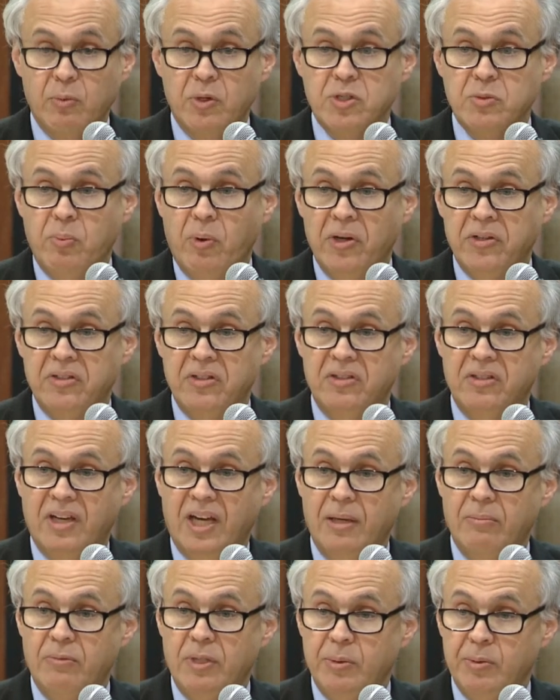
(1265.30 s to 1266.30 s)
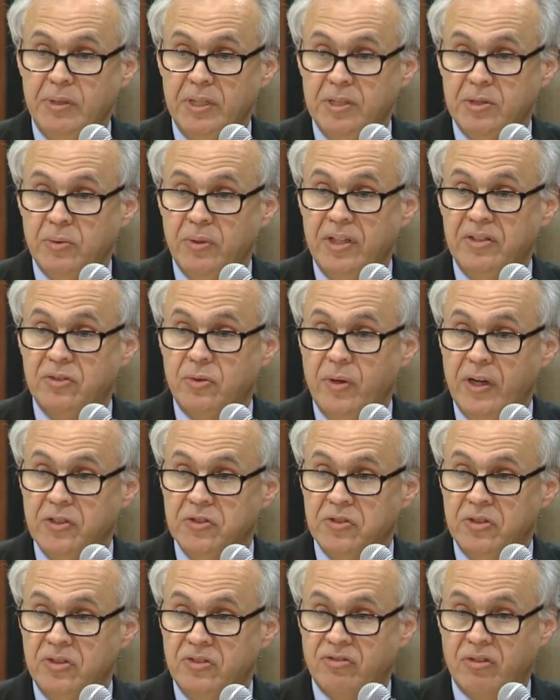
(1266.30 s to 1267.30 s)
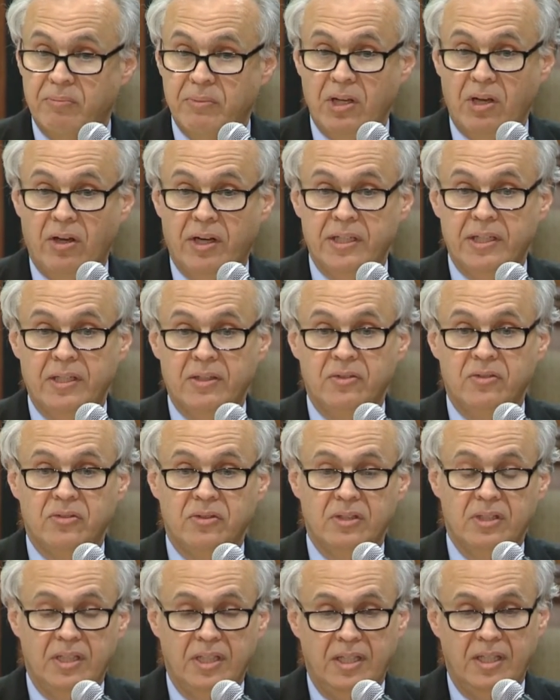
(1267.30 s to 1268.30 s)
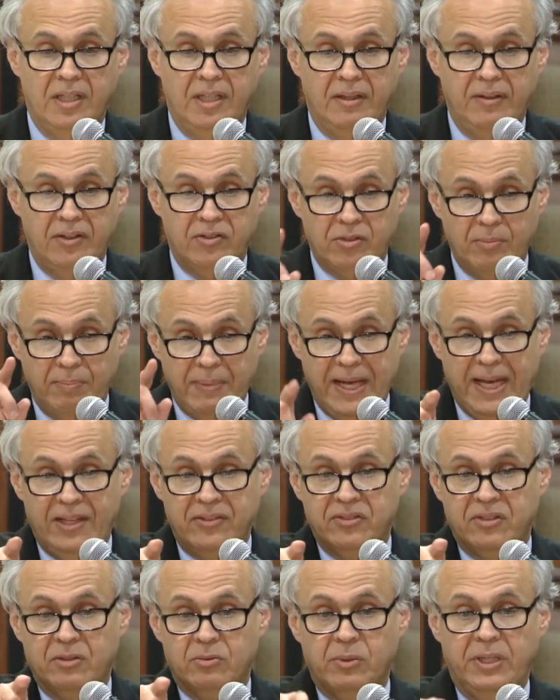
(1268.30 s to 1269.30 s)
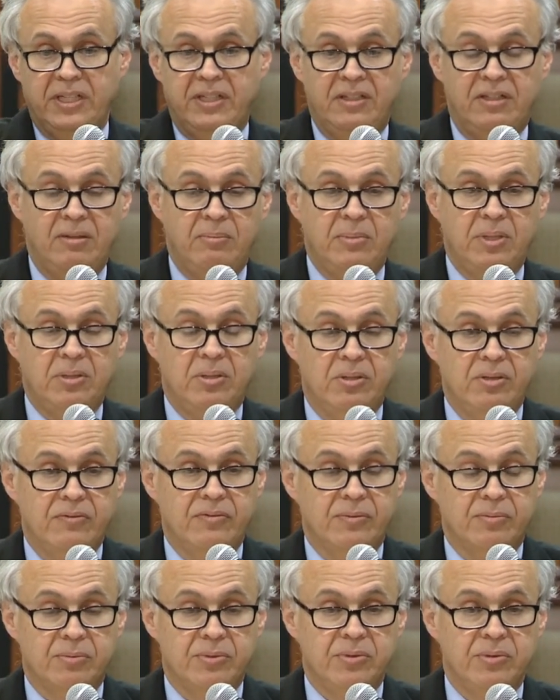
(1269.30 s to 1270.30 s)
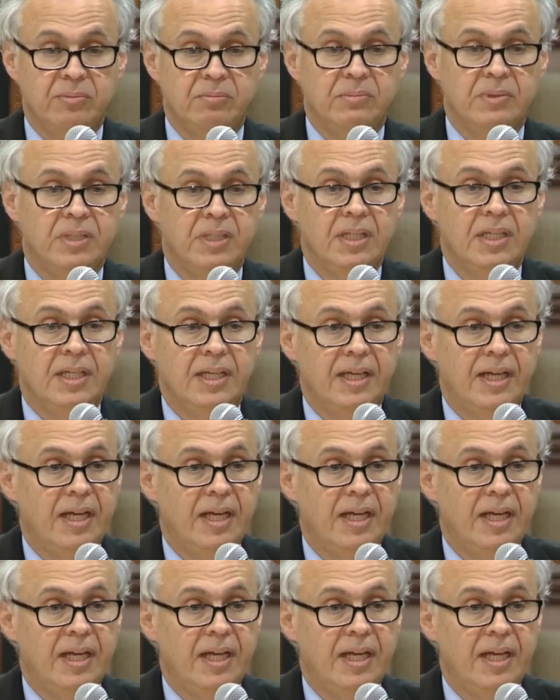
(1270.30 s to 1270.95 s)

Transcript: which point in time we will address questions from the audience there's a basket right in the middle of the room,